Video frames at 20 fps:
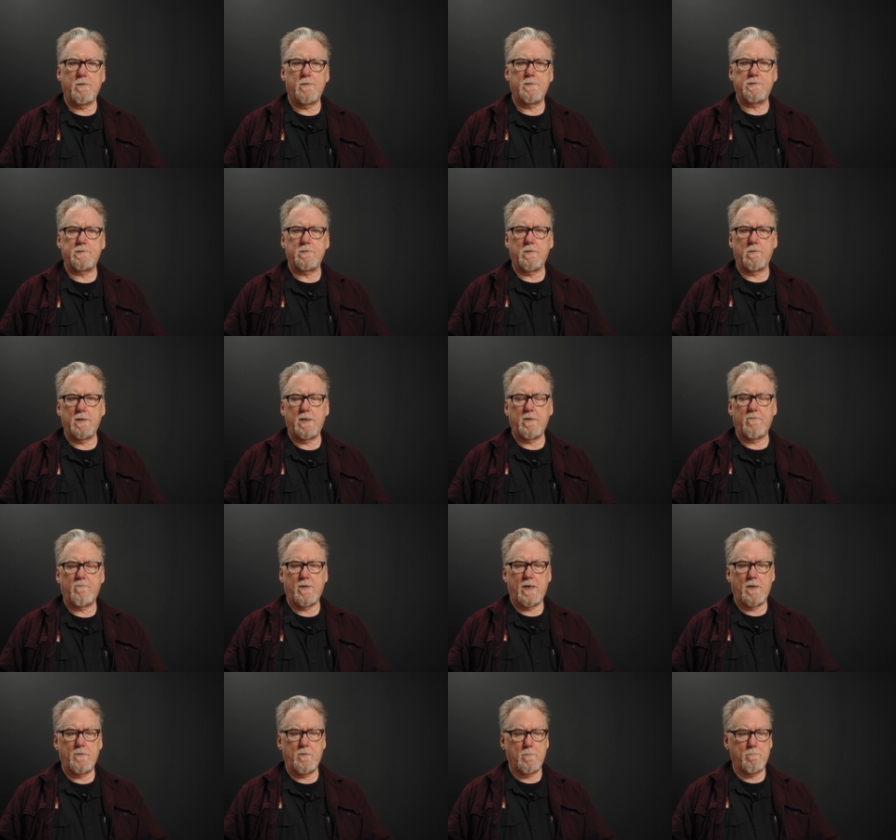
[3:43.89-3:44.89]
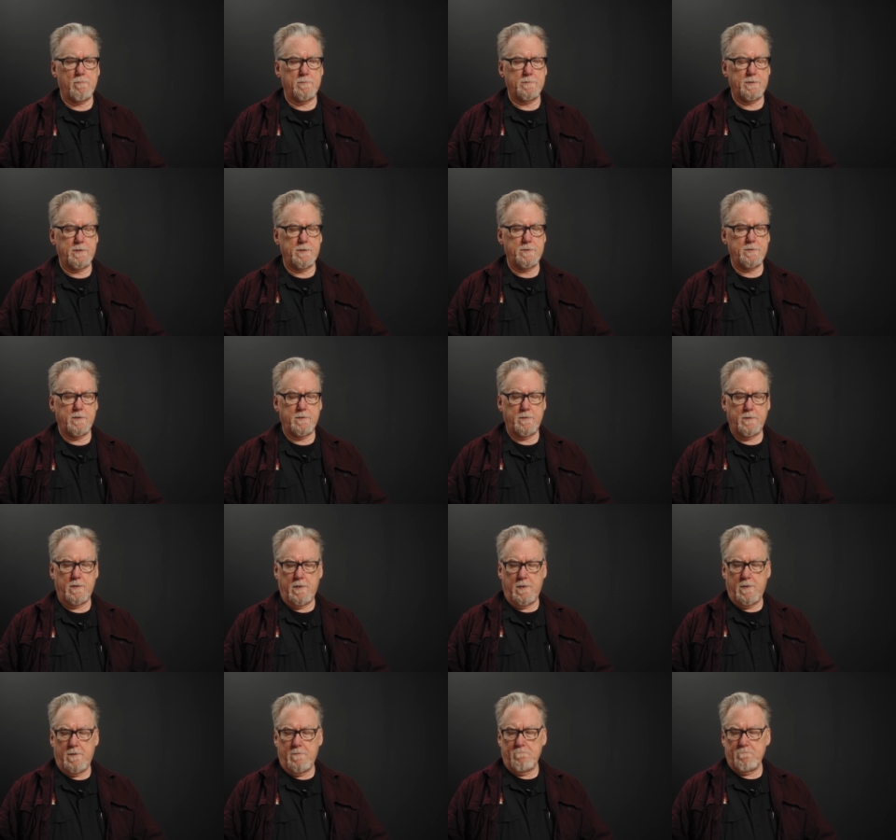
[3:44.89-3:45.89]
solidified their position
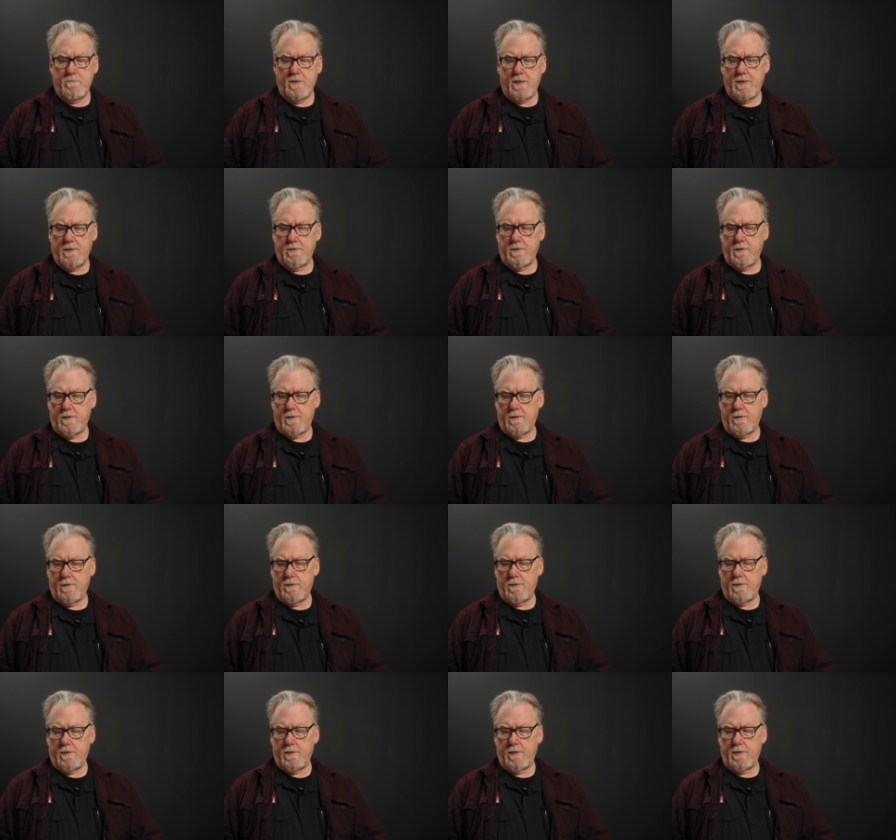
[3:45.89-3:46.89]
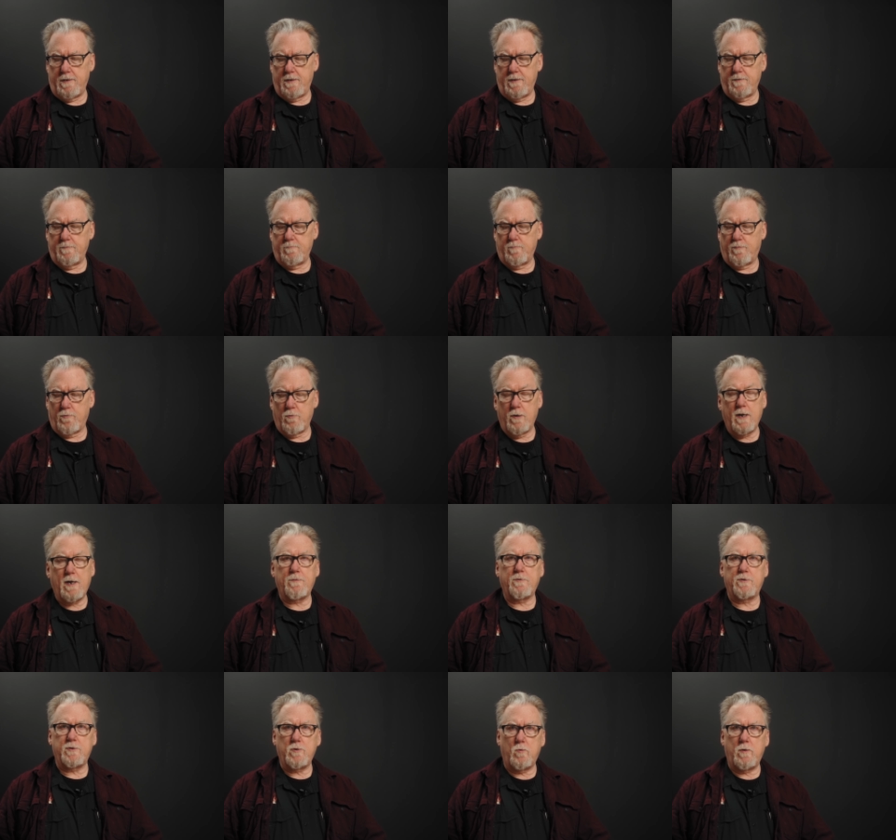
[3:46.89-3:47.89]
in, uh, in throughout
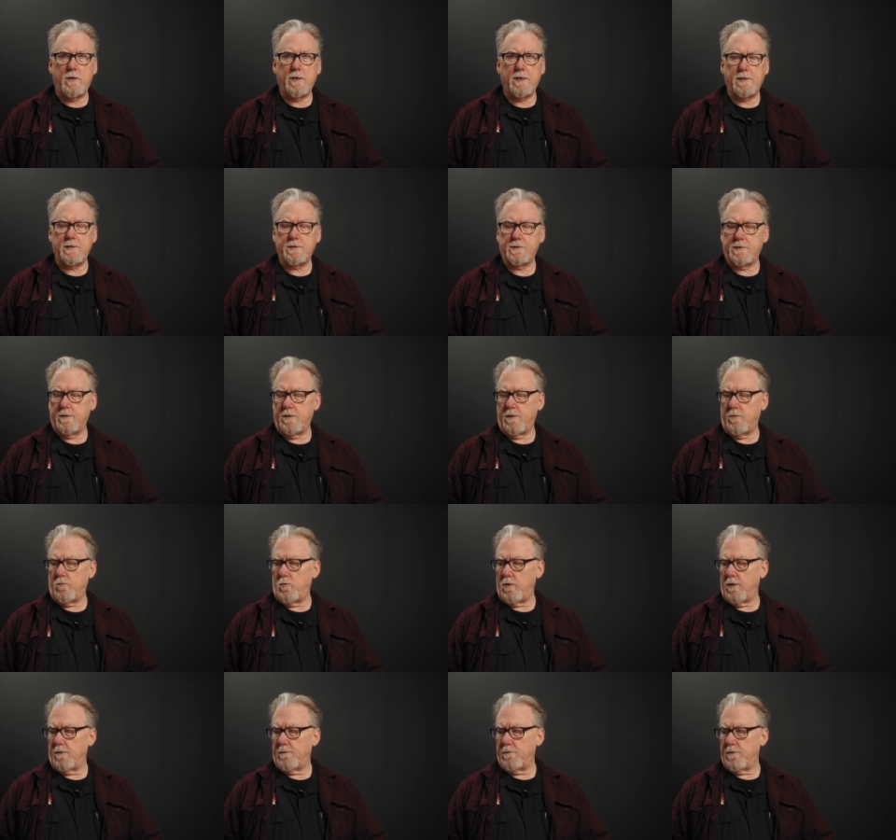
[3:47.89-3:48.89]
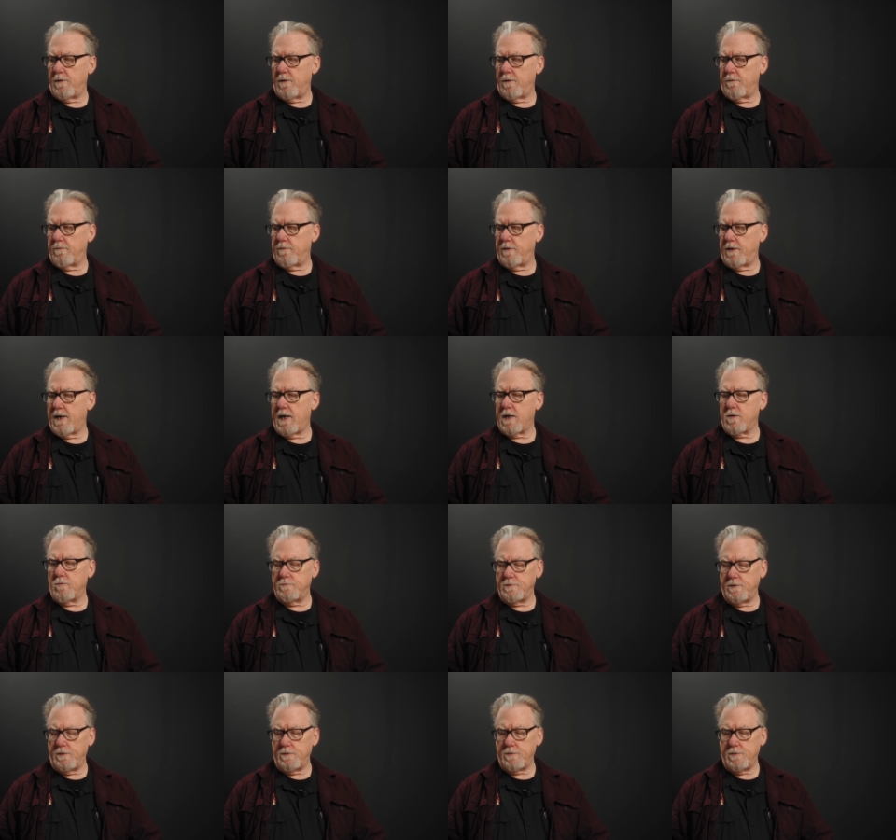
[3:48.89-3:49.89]
the 20s with uh, the
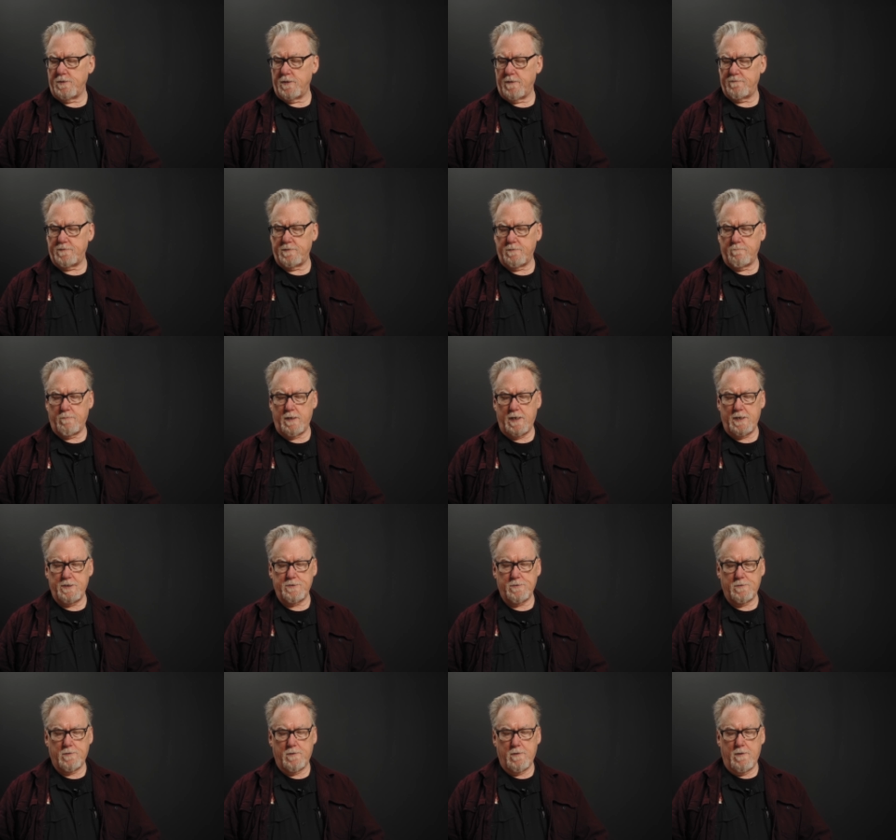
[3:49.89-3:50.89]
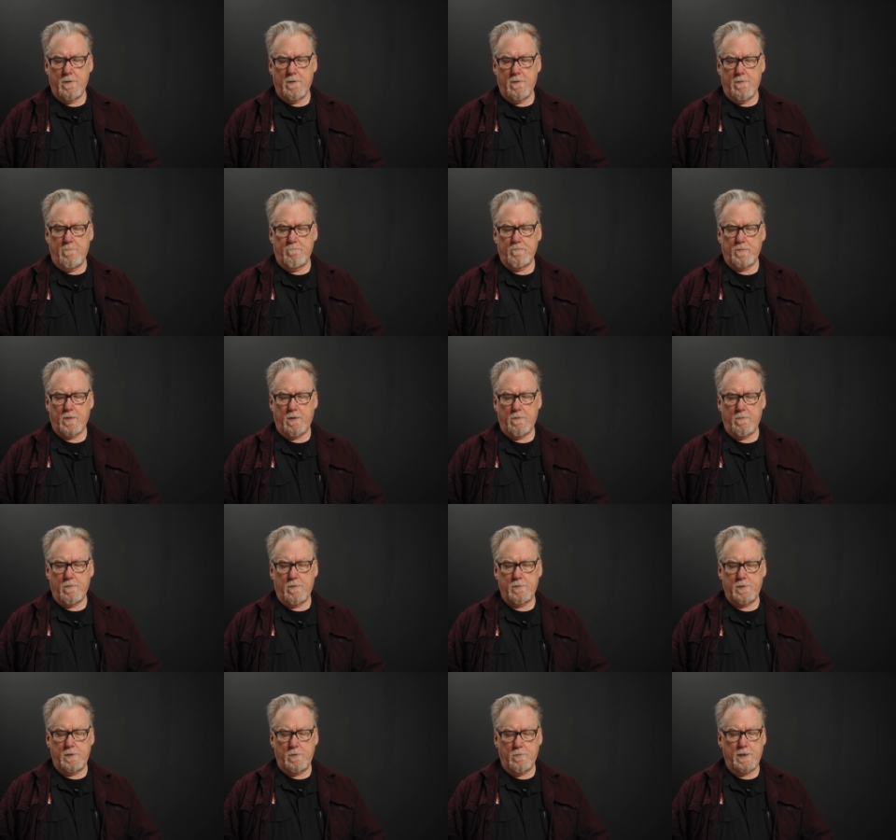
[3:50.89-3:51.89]
acquisition of some major
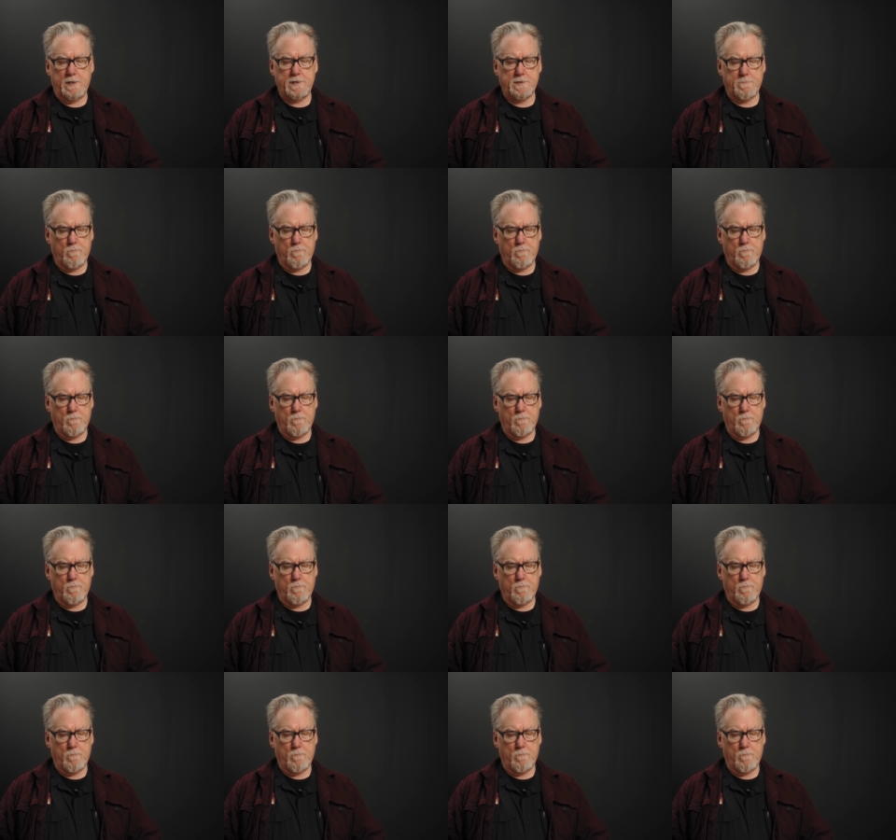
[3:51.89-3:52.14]
U.S.